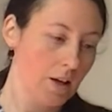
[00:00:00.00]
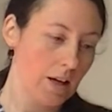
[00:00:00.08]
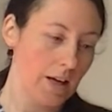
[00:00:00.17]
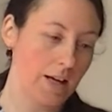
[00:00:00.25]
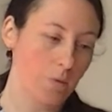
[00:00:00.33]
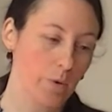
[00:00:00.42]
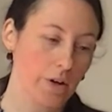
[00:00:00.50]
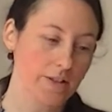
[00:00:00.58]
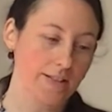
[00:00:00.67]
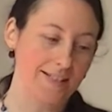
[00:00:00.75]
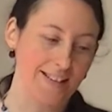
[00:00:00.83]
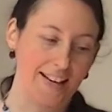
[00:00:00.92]
It works
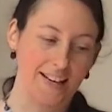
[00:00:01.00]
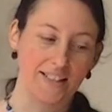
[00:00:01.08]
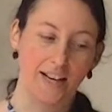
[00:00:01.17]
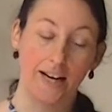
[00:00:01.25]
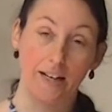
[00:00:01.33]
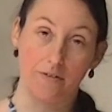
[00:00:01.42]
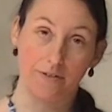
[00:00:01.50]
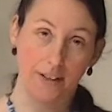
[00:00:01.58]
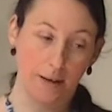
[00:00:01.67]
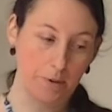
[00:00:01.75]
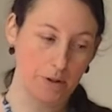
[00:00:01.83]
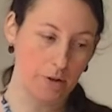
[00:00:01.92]
as an
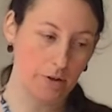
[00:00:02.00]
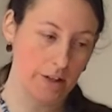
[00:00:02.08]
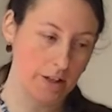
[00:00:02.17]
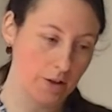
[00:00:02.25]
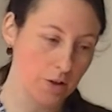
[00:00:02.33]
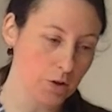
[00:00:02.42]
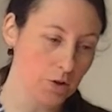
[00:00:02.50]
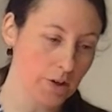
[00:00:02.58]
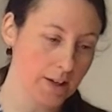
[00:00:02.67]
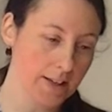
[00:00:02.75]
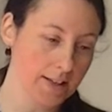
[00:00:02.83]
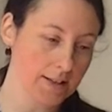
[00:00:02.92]
anti-inflammatory
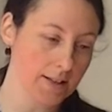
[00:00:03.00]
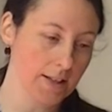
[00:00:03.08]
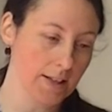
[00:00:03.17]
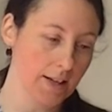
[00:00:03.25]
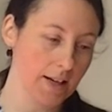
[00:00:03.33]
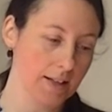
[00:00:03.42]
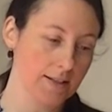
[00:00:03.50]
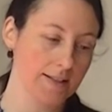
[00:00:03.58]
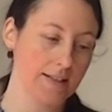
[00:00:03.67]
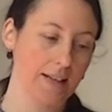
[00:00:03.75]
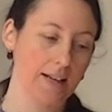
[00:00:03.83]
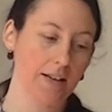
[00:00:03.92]
nutrient. It's
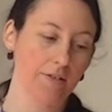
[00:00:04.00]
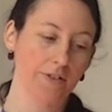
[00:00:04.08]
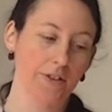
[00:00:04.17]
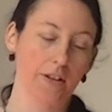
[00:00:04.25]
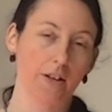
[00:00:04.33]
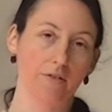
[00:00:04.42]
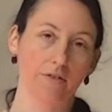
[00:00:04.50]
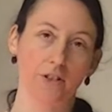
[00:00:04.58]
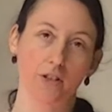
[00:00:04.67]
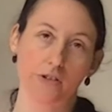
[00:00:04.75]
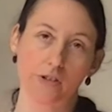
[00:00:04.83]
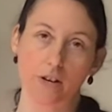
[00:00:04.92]
needed for the
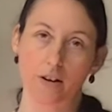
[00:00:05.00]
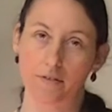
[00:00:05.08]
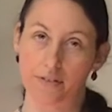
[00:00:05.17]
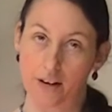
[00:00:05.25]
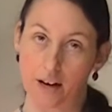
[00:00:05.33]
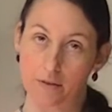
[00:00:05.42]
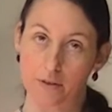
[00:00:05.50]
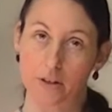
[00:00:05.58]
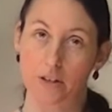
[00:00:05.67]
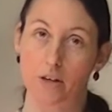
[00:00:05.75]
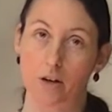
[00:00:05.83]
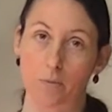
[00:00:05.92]
conversion of
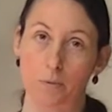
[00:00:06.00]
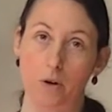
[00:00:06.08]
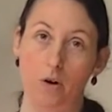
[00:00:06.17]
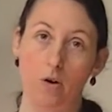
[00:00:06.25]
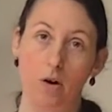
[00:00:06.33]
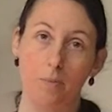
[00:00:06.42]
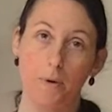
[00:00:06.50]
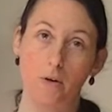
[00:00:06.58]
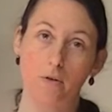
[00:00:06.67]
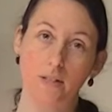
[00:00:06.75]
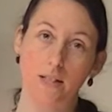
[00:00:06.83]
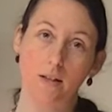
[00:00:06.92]
thyroid
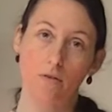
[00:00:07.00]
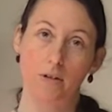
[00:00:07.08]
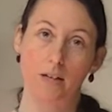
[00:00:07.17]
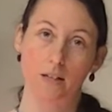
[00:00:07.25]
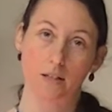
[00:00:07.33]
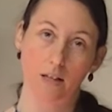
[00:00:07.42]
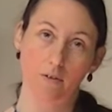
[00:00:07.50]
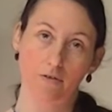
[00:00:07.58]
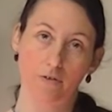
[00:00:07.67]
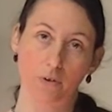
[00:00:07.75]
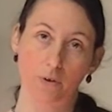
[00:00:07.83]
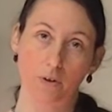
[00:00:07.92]
hormone T3 to
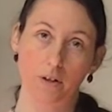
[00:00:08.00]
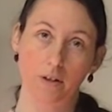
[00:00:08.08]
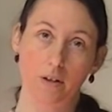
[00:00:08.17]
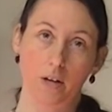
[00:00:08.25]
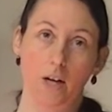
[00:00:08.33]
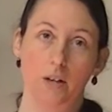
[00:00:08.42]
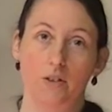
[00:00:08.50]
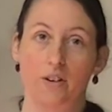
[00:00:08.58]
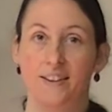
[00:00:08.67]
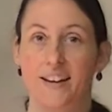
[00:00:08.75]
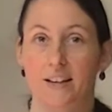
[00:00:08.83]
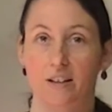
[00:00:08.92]
T4. During
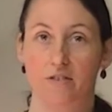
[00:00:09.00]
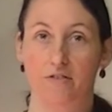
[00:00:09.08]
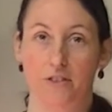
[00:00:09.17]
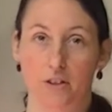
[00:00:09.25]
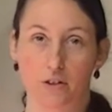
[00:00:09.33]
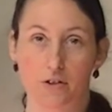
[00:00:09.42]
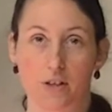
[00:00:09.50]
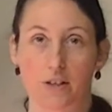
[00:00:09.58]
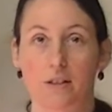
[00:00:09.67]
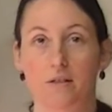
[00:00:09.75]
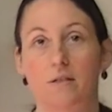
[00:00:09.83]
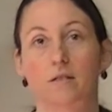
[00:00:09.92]
that conversion,
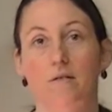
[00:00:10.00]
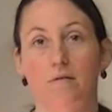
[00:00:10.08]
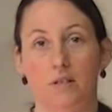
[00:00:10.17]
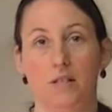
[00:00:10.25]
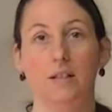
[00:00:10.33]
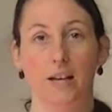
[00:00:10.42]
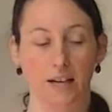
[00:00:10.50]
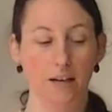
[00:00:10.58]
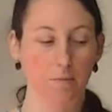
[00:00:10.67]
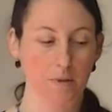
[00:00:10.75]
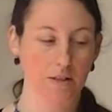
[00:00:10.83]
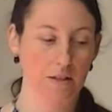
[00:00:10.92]

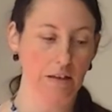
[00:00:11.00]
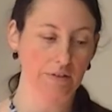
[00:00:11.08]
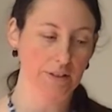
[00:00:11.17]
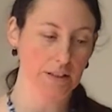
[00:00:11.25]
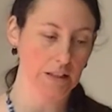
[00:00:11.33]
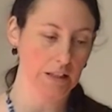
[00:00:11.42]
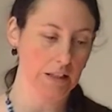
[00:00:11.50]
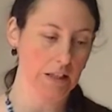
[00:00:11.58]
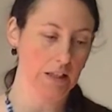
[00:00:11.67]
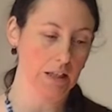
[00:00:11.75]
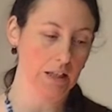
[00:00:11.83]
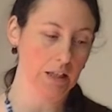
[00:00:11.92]
selenium is definitely
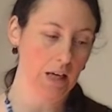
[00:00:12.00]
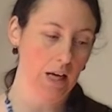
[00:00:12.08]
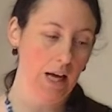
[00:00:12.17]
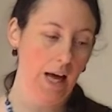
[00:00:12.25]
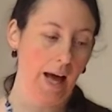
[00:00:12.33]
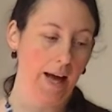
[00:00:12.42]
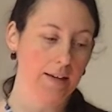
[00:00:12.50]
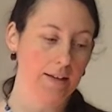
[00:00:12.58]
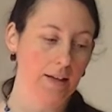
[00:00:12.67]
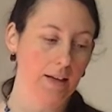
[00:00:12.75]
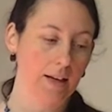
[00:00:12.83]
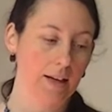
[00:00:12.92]
needed, and
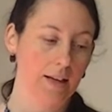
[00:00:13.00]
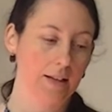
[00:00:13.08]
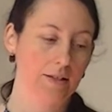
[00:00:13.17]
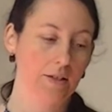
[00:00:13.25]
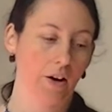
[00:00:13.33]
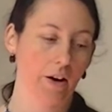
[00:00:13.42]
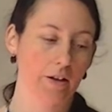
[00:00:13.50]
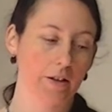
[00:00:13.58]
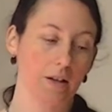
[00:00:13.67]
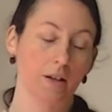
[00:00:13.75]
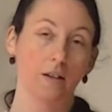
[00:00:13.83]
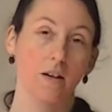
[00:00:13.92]
it is heart
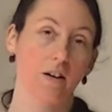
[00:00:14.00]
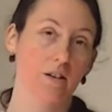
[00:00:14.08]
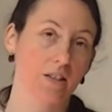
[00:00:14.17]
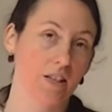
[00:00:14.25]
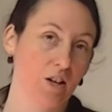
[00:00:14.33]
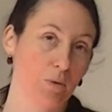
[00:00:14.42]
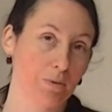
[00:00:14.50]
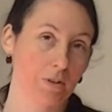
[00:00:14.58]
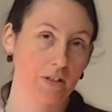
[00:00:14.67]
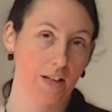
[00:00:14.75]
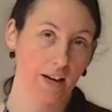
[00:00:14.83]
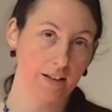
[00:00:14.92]

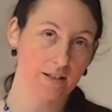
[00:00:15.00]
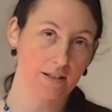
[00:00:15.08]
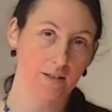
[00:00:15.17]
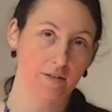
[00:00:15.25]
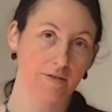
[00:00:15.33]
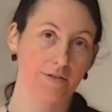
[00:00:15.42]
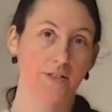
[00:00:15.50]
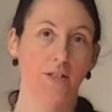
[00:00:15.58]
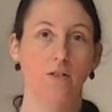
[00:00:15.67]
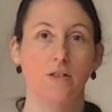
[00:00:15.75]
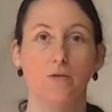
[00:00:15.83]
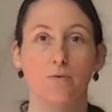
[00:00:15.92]
cardioprotective, so
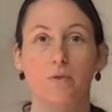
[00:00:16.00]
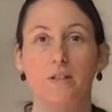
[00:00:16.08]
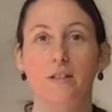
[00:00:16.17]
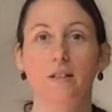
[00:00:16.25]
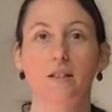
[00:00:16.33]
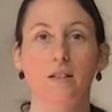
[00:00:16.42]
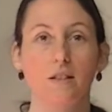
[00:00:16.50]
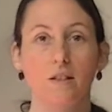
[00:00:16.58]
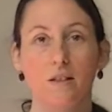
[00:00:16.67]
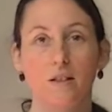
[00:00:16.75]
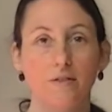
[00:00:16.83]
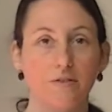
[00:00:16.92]
it's really
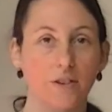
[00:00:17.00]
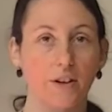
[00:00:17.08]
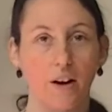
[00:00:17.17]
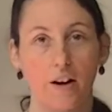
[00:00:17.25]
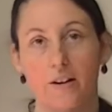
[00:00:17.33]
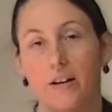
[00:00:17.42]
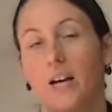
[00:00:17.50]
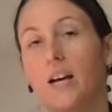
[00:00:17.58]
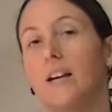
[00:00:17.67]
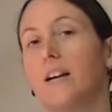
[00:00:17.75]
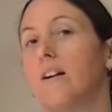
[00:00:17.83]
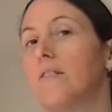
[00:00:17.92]
good for the heart.
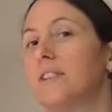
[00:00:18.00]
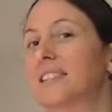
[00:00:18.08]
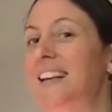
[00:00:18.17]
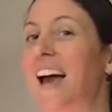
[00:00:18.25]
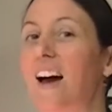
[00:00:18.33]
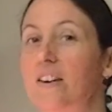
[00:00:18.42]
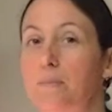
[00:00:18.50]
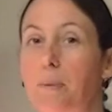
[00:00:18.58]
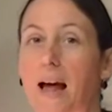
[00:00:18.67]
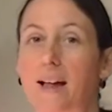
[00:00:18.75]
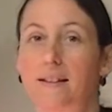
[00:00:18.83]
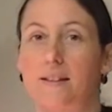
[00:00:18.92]
Now, if it's out of
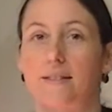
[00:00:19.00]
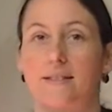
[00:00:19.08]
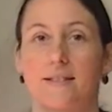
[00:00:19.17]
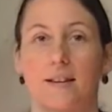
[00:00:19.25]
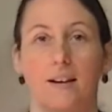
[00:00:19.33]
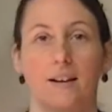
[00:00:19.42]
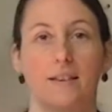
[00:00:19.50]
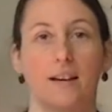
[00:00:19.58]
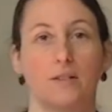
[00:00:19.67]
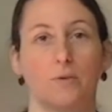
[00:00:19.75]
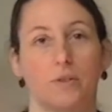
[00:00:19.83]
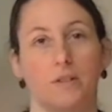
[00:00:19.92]
balance,
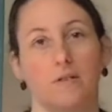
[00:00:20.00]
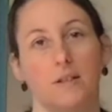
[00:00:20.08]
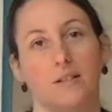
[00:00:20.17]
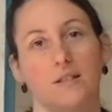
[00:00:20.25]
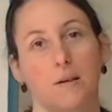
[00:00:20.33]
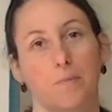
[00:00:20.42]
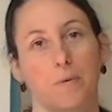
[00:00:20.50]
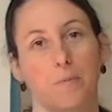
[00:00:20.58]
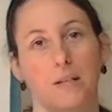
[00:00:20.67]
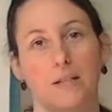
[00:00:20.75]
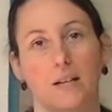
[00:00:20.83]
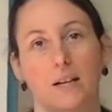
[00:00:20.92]
that's when you need
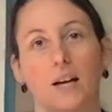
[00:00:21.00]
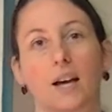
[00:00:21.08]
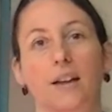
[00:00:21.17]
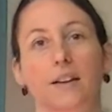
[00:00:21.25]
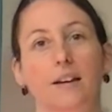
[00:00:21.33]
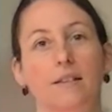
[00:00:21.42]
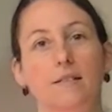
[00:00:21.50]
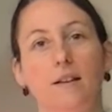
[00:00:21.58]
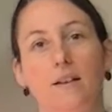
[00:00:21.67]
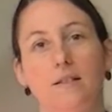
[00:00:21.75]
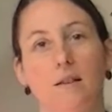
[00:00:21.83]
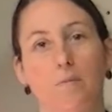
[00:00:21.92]
supplementing. It's
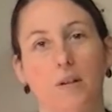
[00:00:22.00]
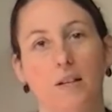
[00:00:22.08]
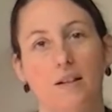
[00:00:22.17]
not something